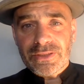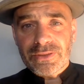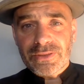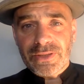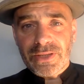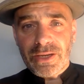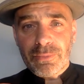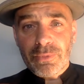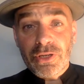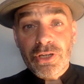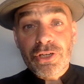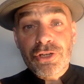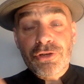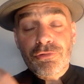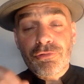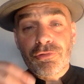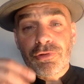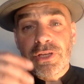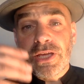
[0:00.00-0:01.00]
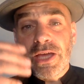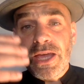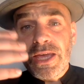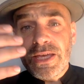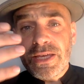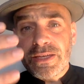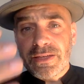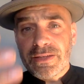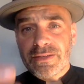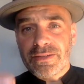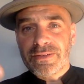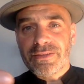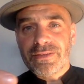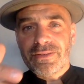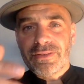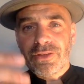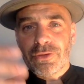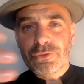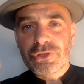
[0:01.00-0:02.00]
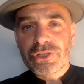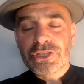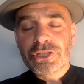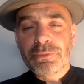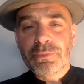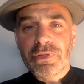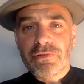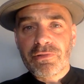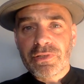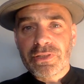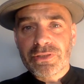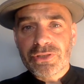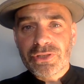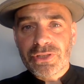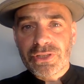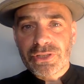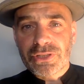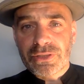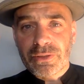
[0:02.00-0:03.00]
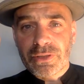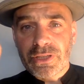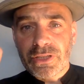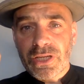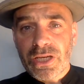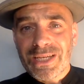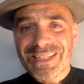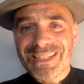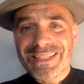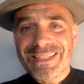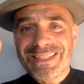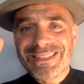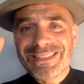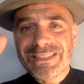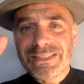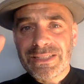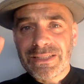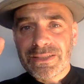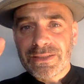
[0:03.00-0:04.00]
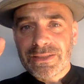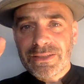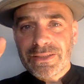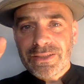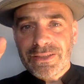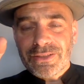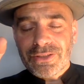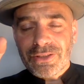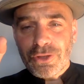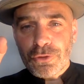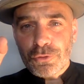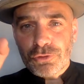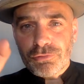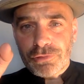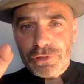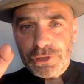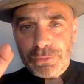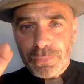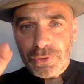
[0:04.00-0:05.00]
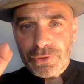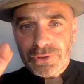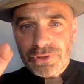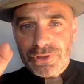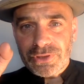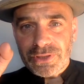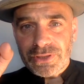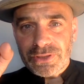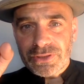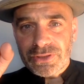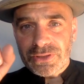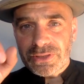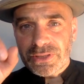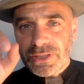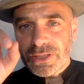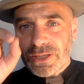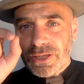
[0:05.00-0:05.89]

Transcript: Okay, I'm going to create those experiences. I'm going to elicit those responses.